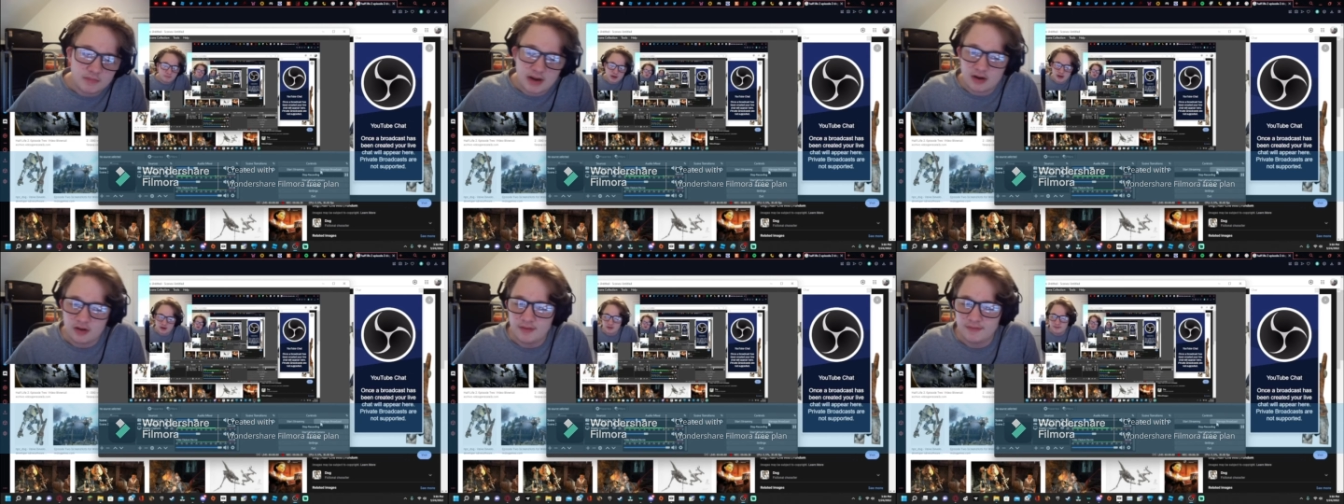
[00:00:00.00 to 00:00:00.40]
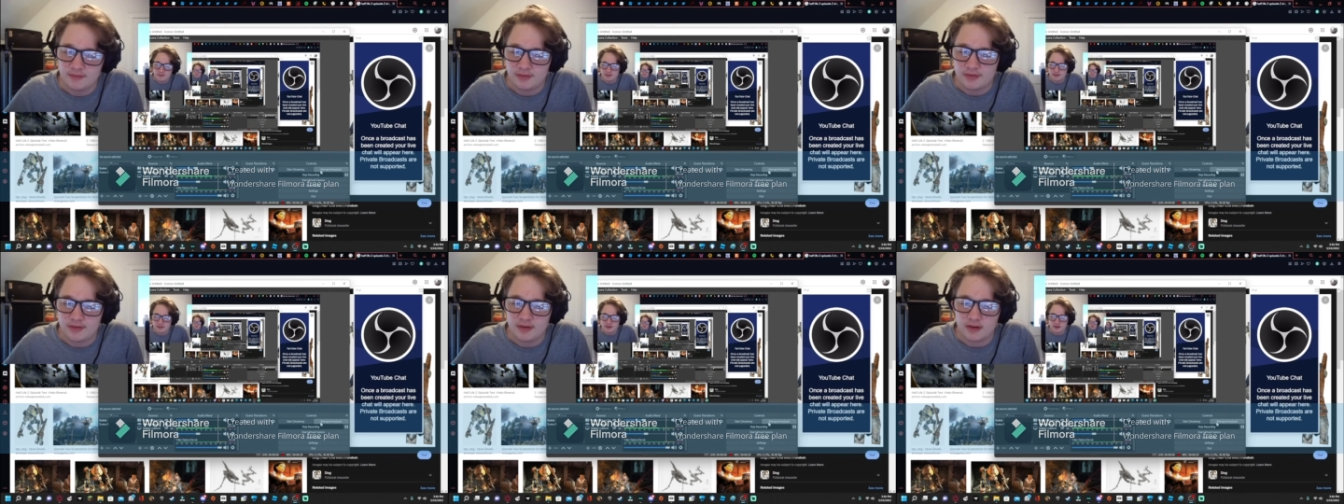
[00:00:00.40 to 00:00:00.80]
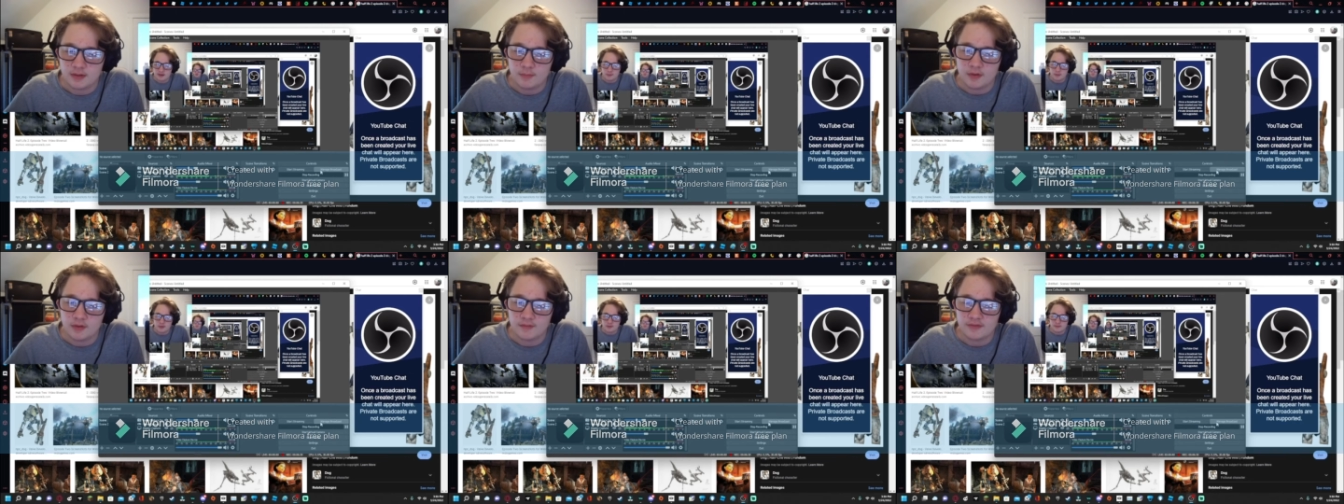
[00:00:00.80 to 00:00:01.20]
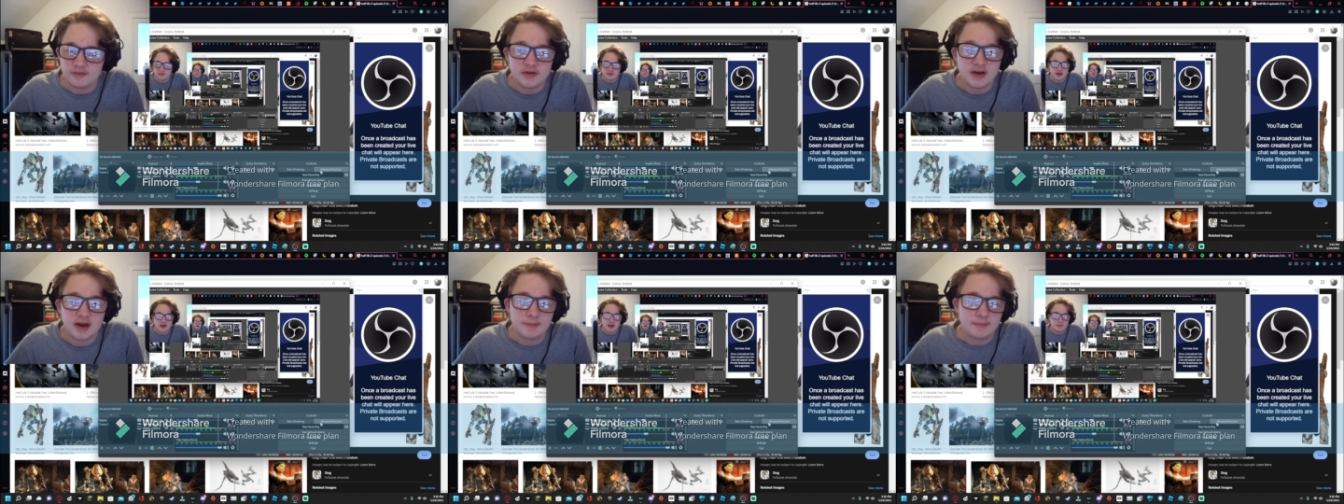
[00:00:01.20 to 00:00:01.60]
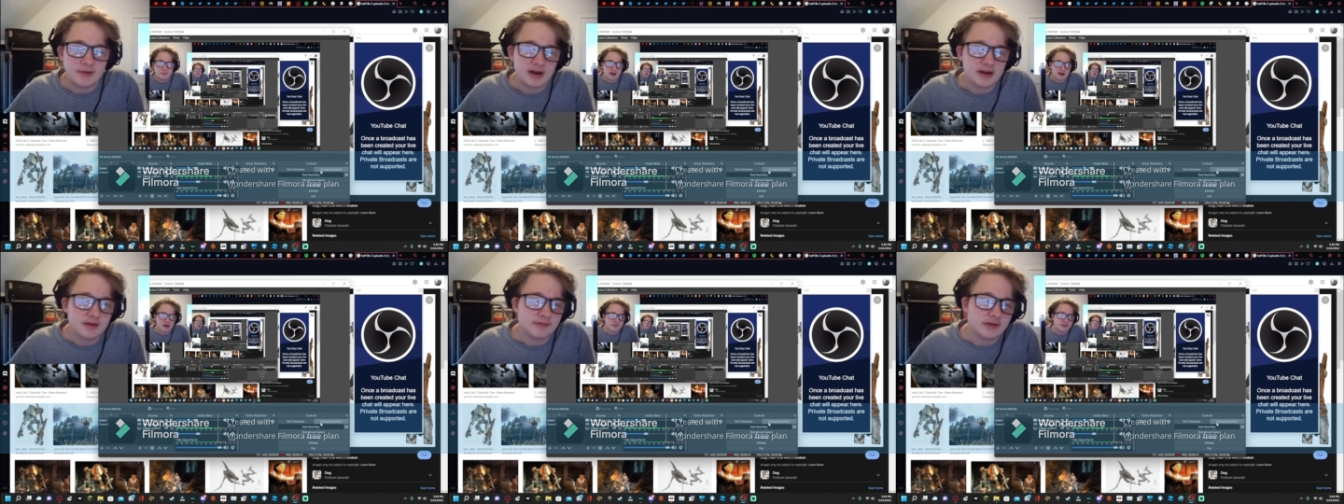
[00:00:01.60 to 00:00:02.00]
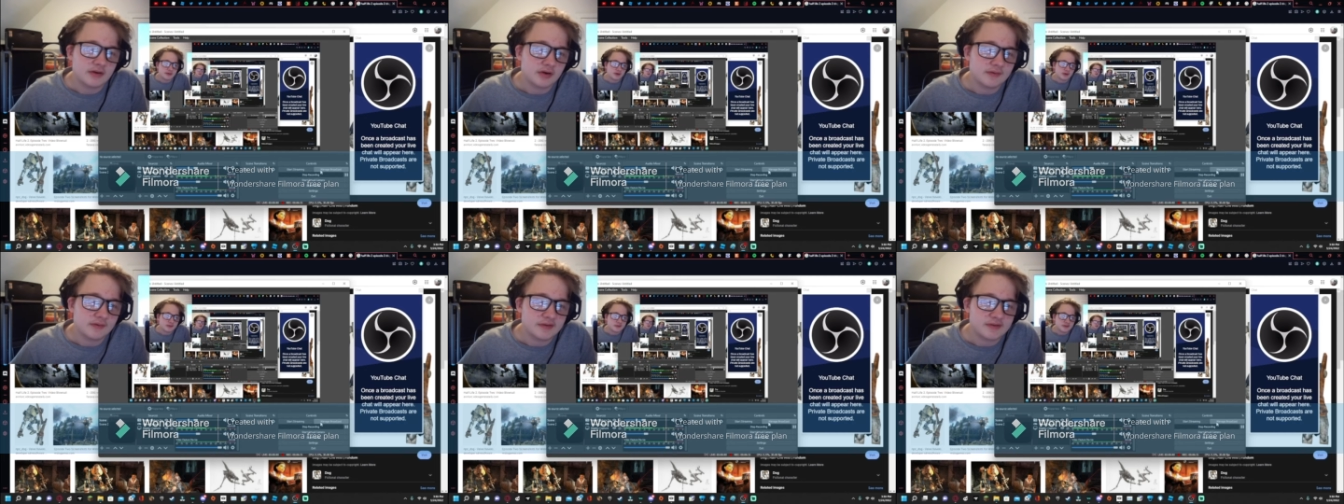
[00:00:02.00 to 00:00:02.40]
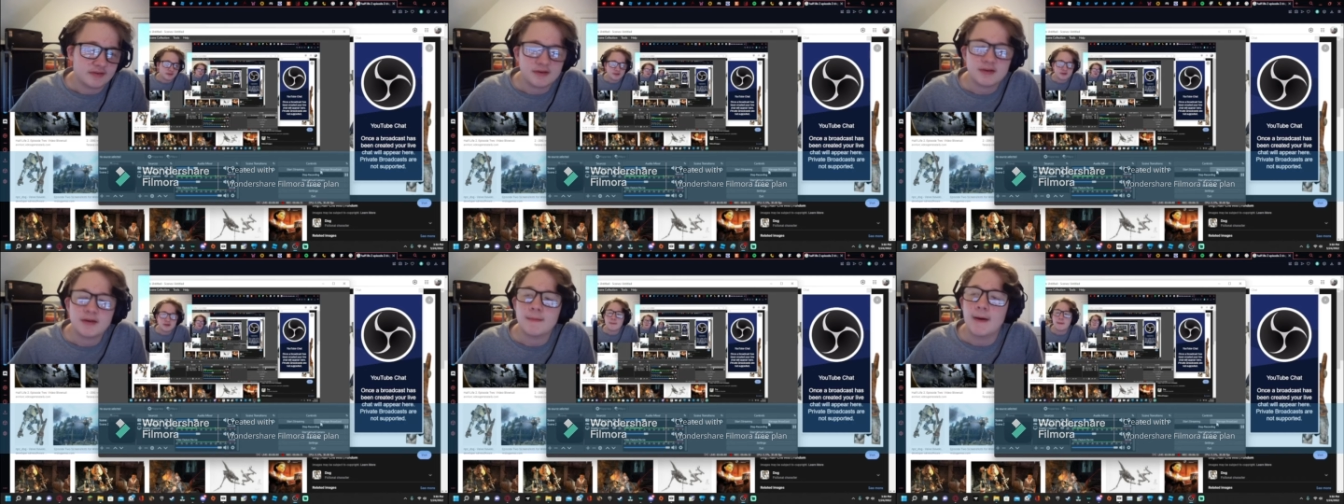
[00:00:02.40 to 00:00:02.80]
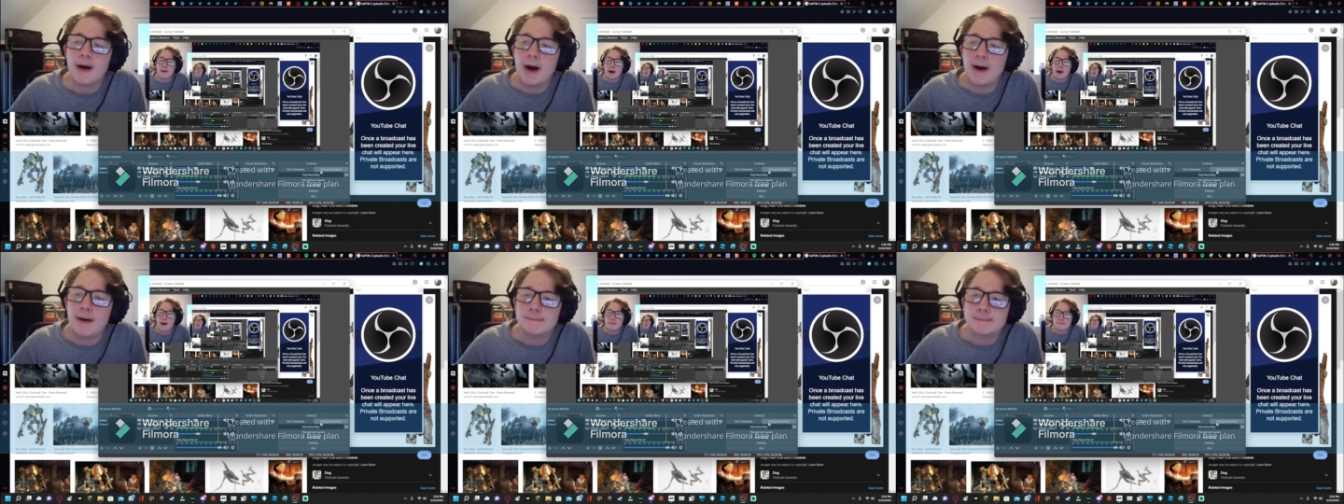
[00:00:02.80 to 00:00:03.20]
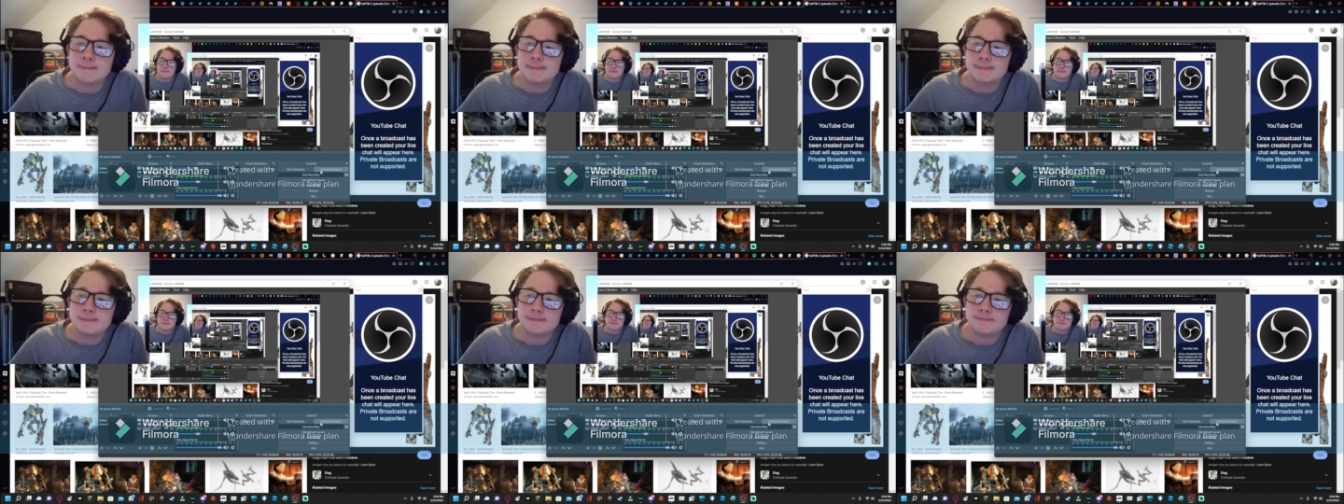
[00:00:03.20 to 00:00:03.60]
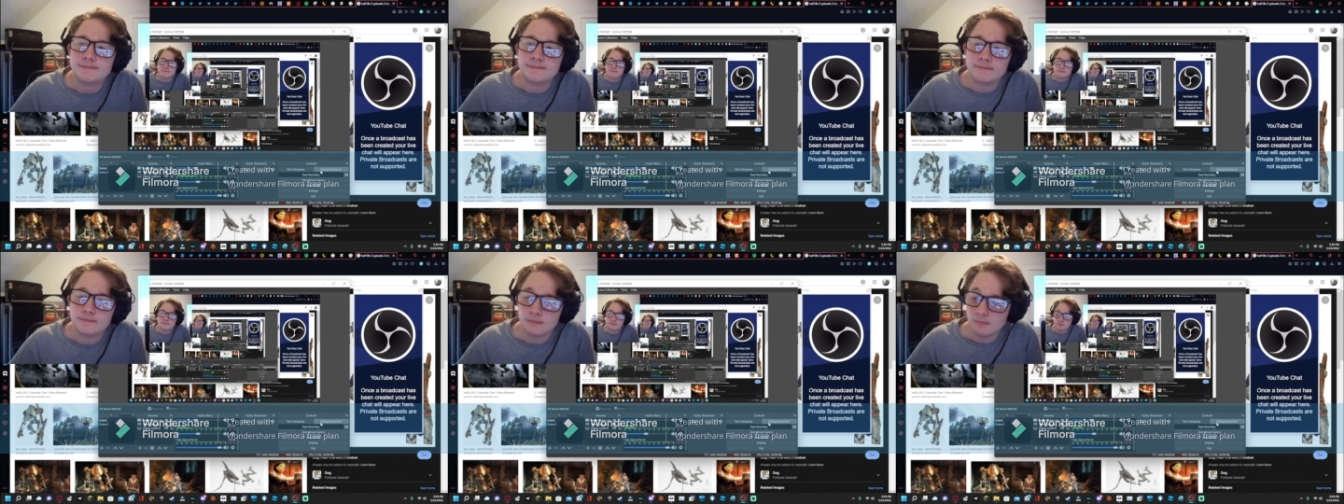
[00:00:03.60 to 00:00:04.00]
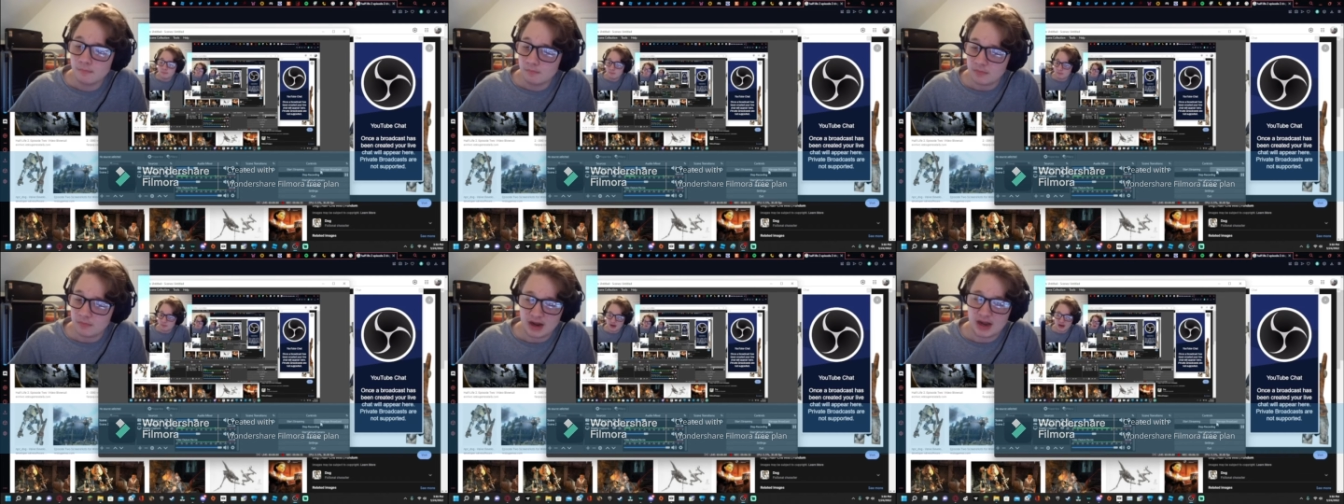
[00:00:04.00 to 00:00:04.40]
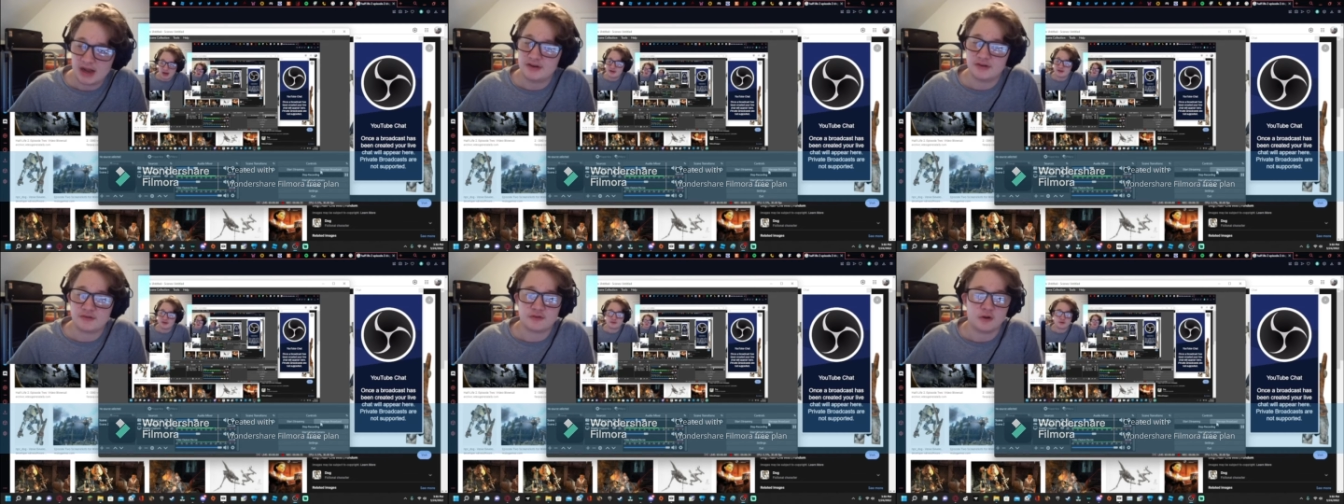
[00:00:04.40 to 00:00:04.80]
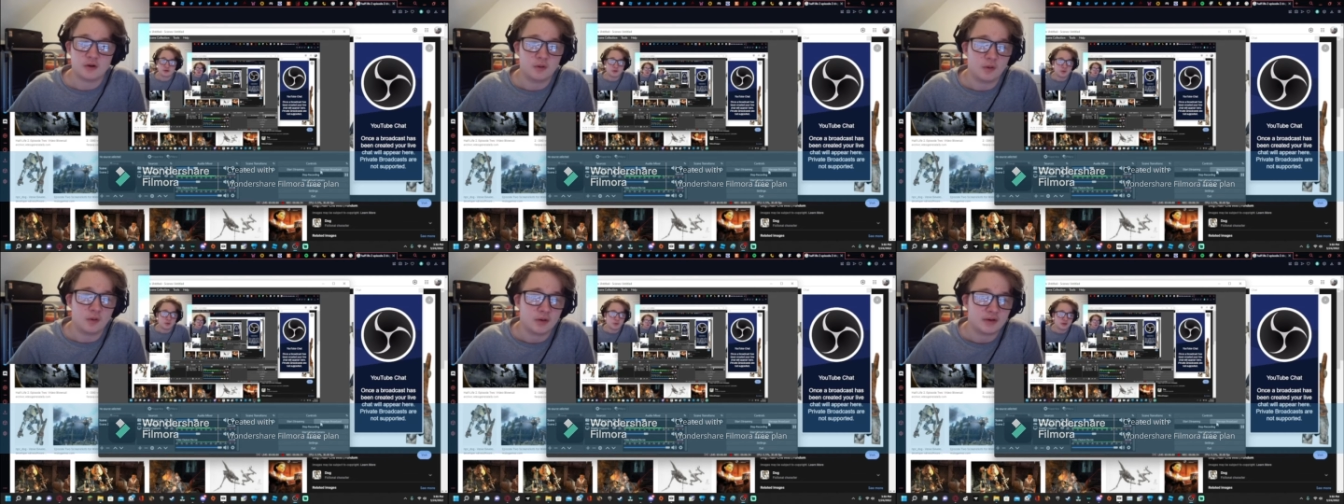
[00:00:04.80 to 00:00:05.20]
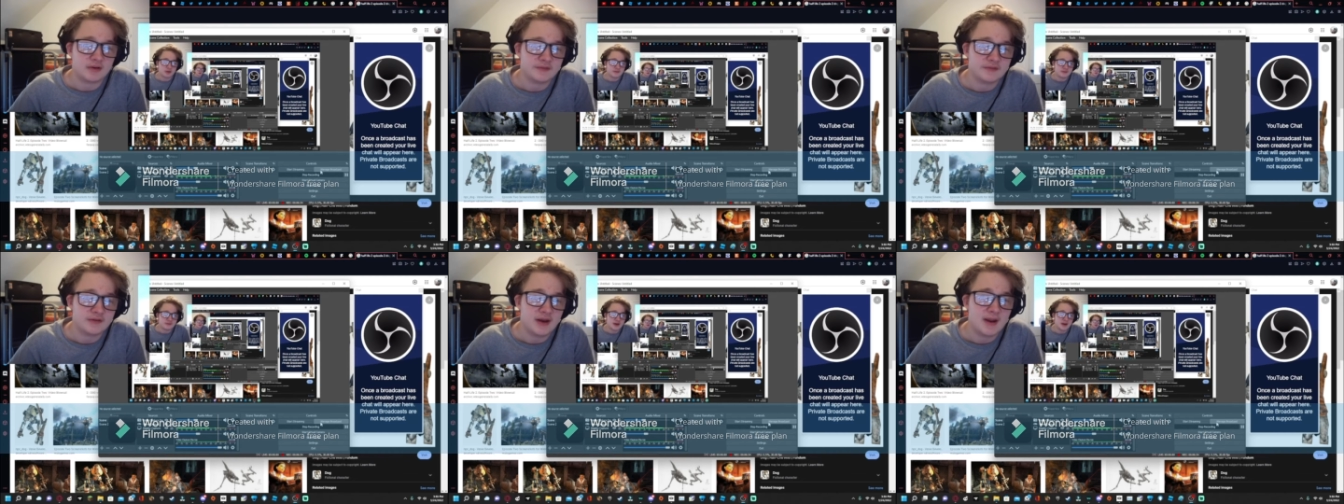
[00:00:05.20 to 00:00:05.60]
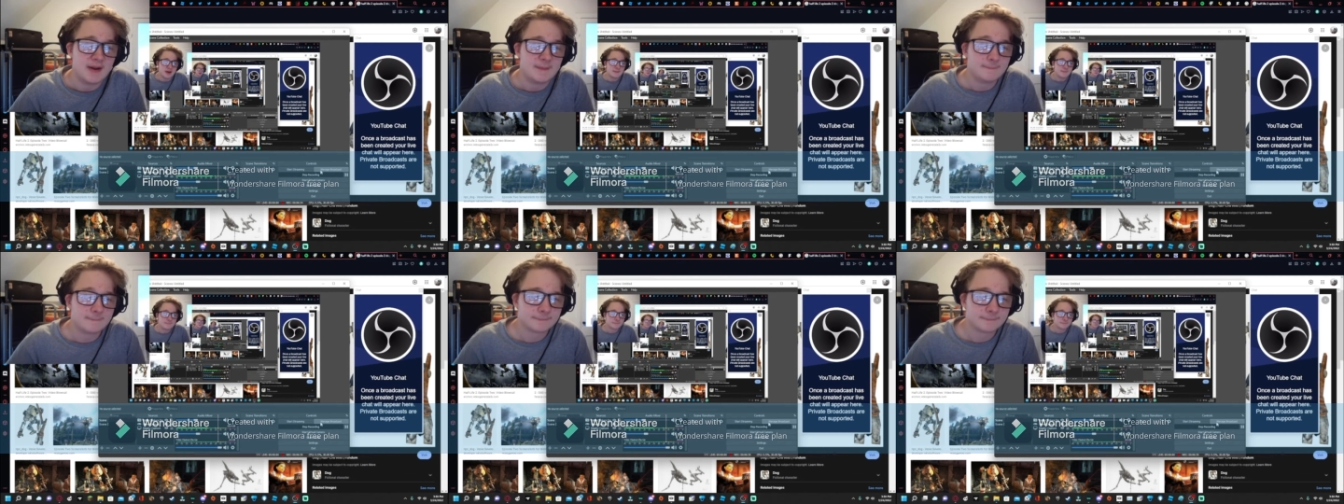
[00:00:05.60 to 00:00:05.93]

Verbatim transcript: I don't even think I'm nervous. Yeah, I'm not even nervous. Um, I just don't know what to say.